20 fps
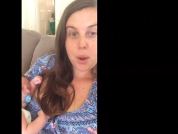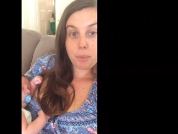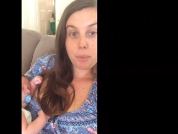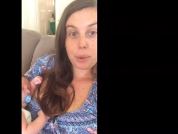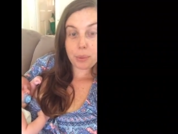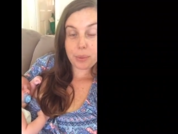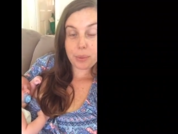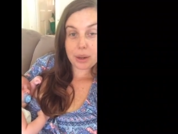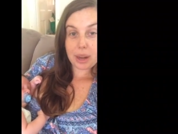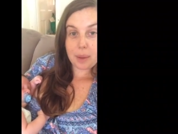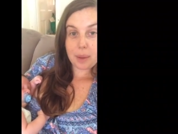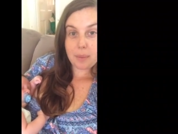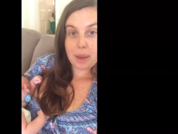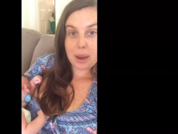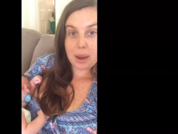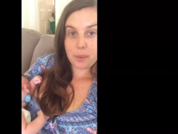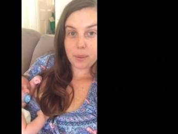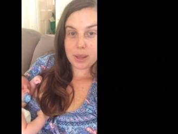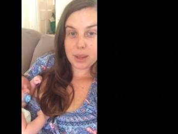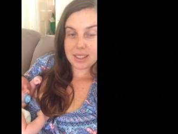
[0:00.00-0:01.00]
but what I
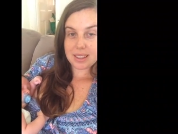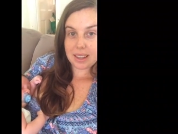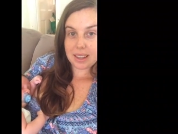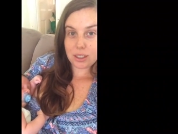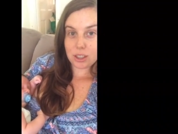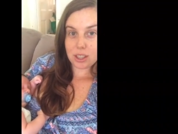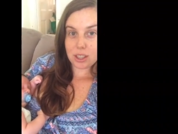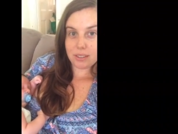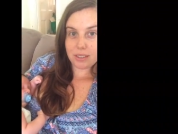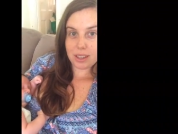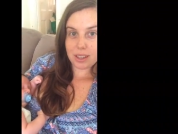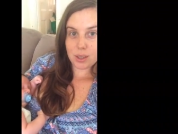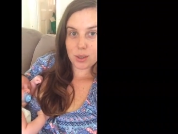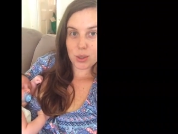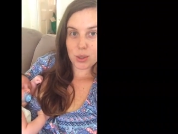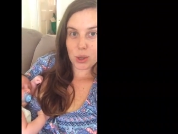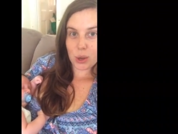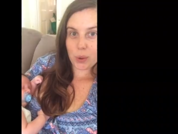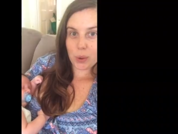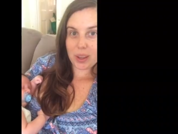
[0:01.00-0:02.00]
meant was that she felt
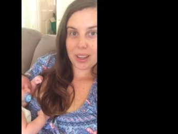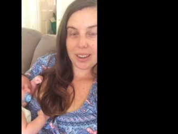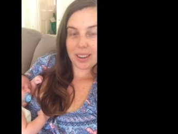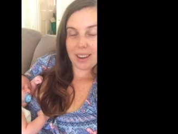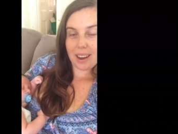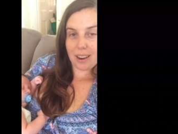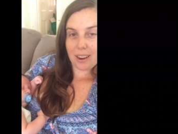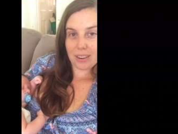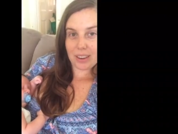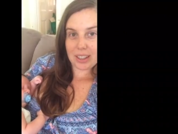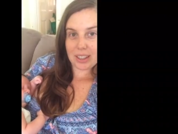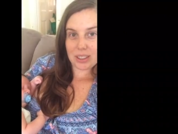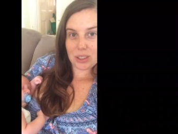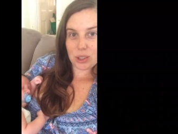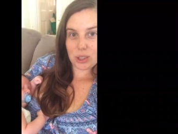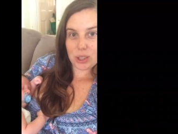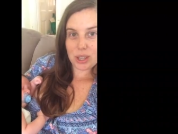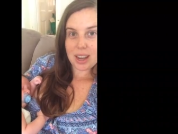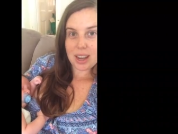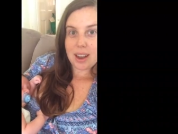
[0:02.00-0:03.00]
so
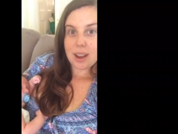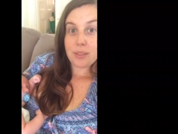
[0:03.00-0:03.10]
encouraged